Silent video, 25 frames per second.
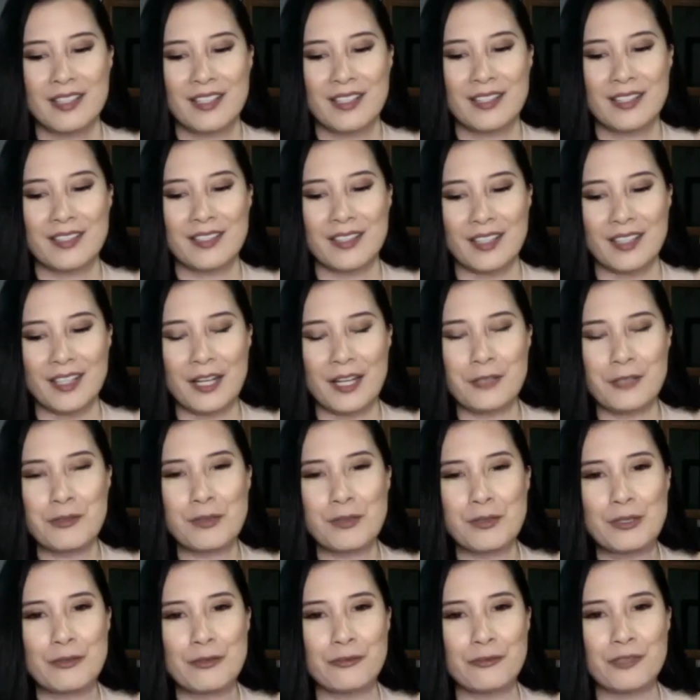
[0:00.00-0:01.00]
Yeah, I
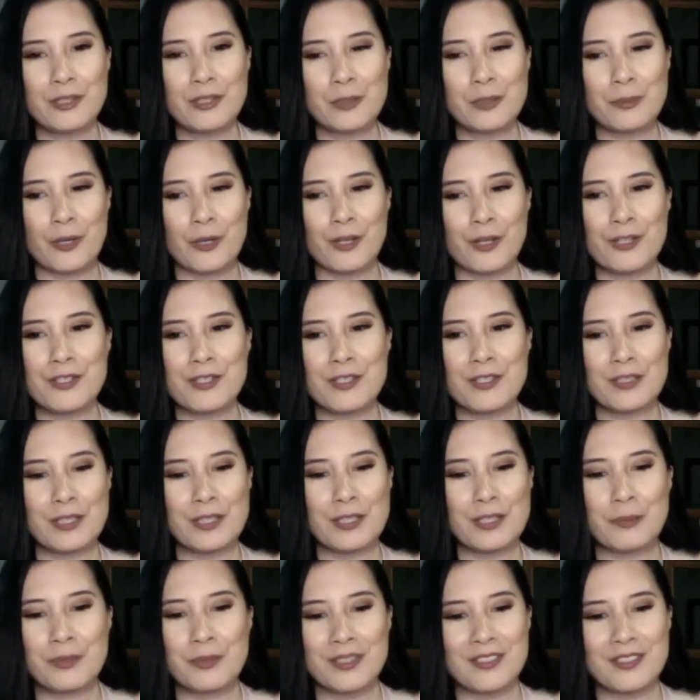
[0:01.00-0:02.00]
actually feel personally
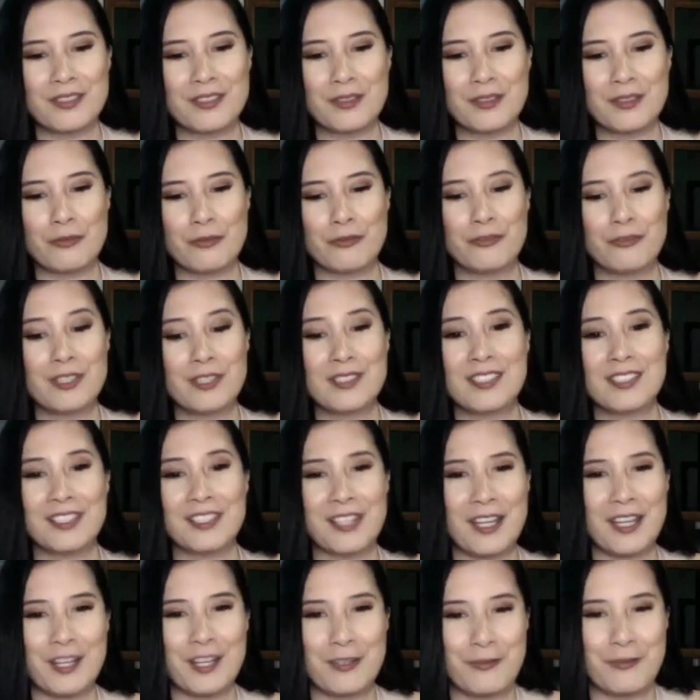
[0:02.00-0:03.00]
a bit
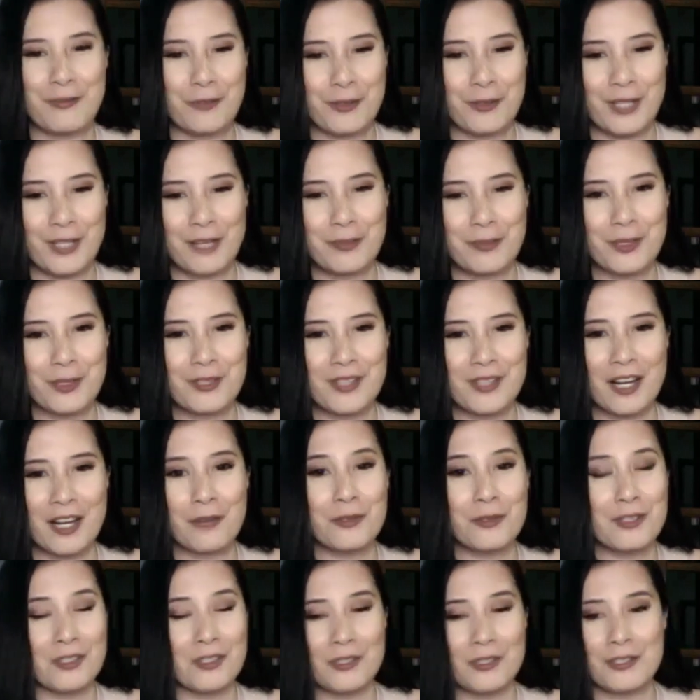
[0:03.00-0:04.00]
vindicated for that, because I
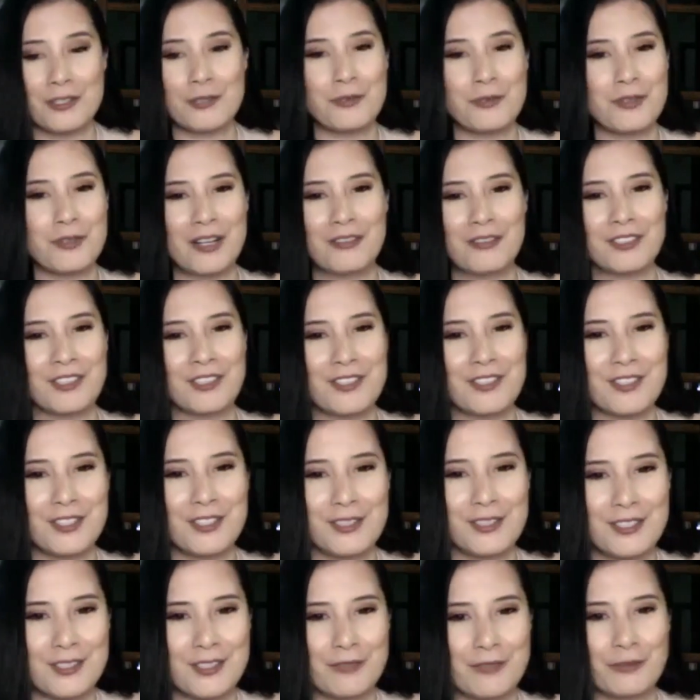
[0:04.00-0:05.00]
was also a travel
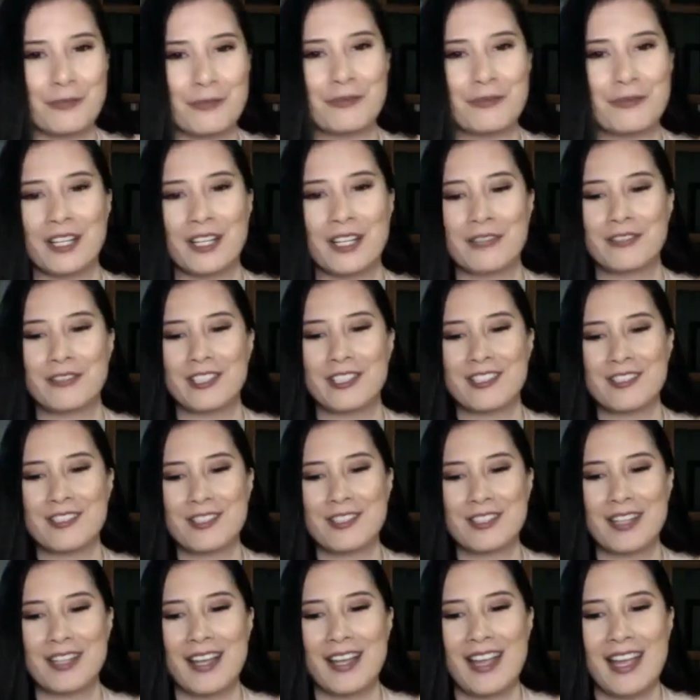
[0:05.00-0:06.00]
consultant for 5
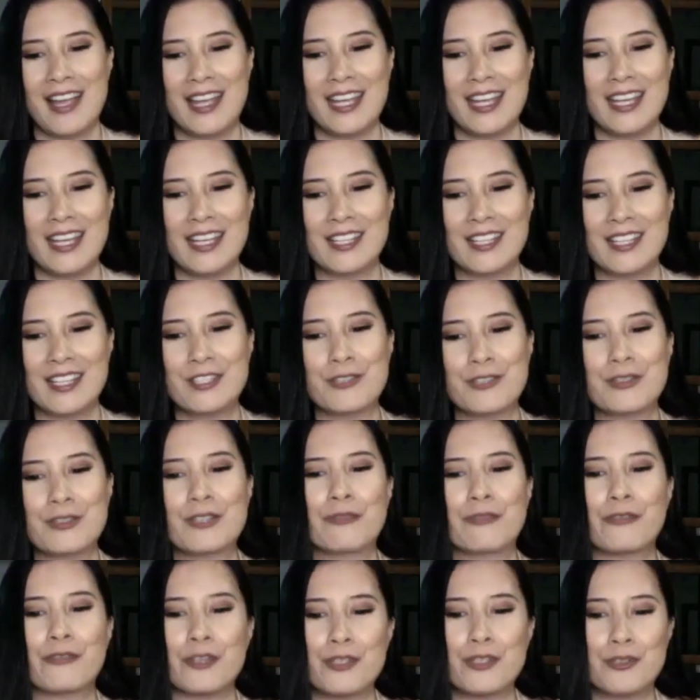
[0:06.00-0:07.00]
years. And, the
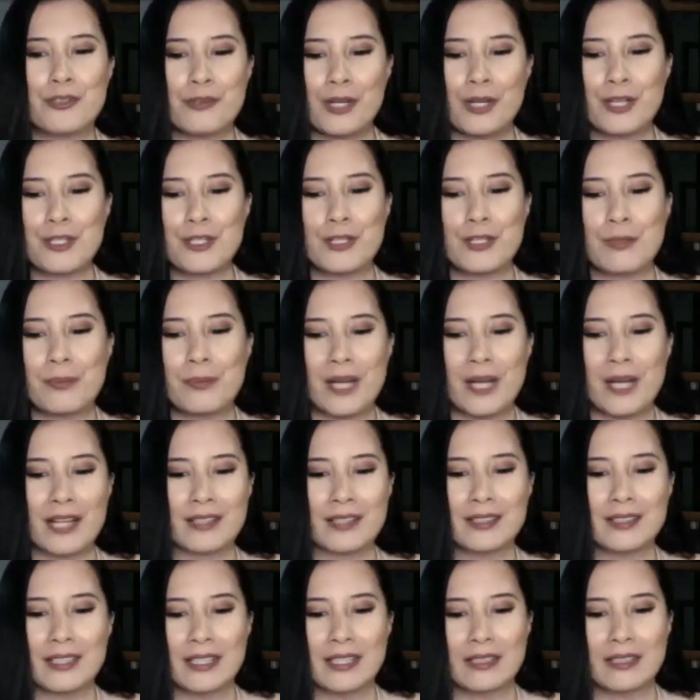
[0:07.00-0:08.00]
frustration back
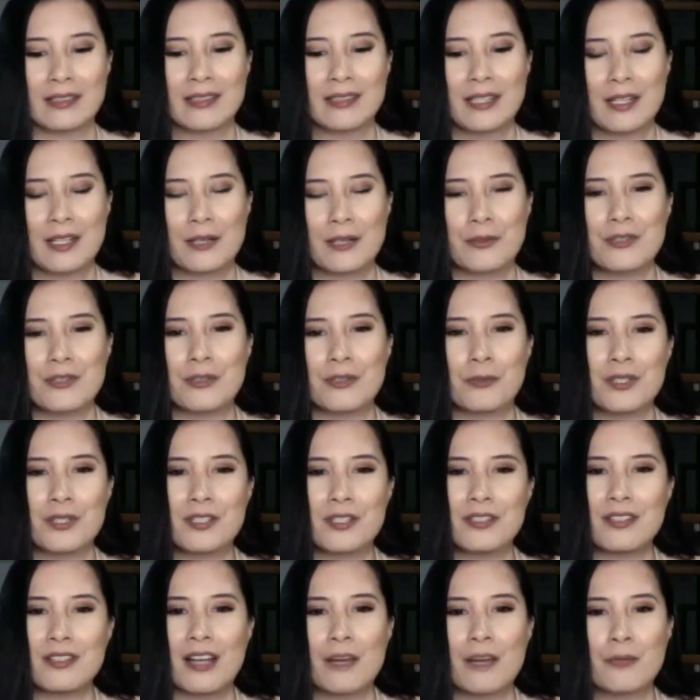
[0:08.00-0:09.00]
then was there was a
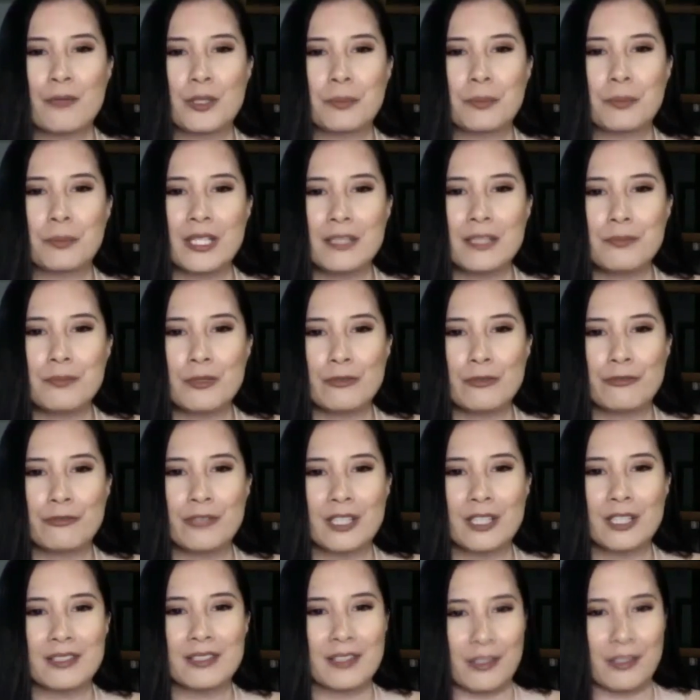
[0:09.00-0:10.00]
time when people
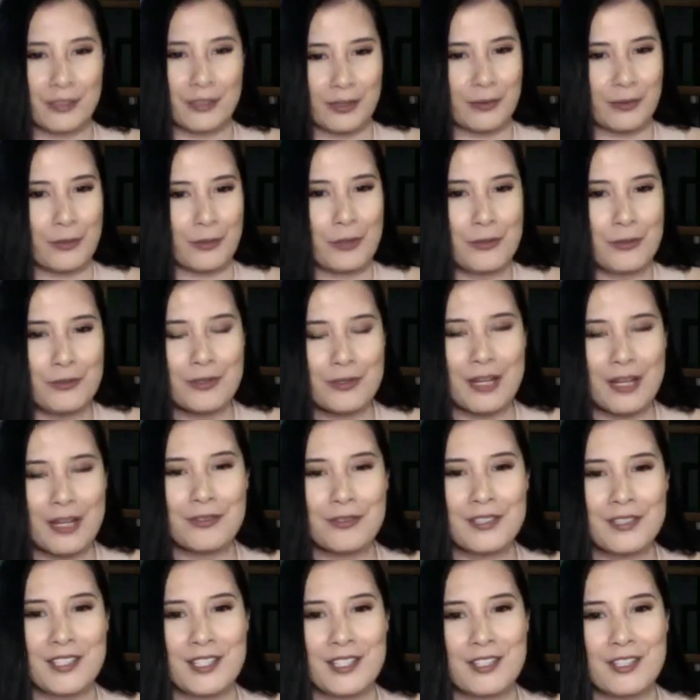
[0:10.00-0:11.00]
felt they're their own travel
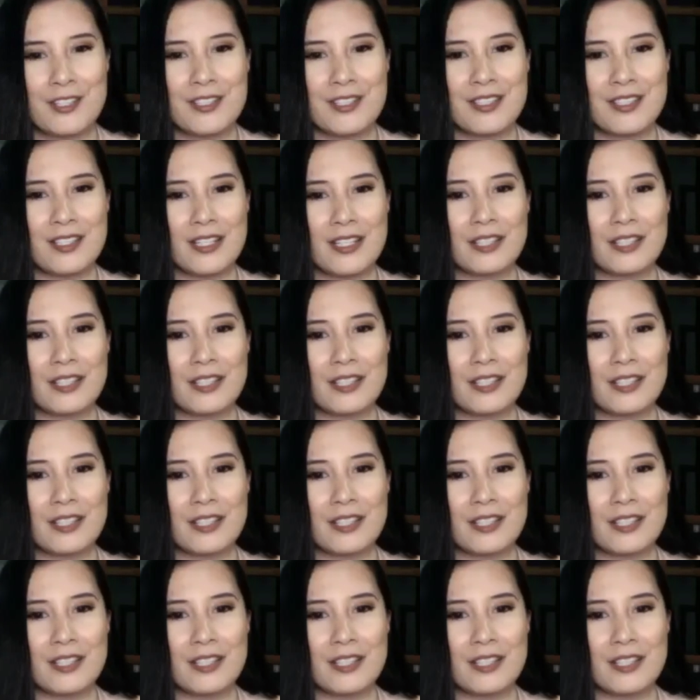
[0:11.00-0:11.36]
agency.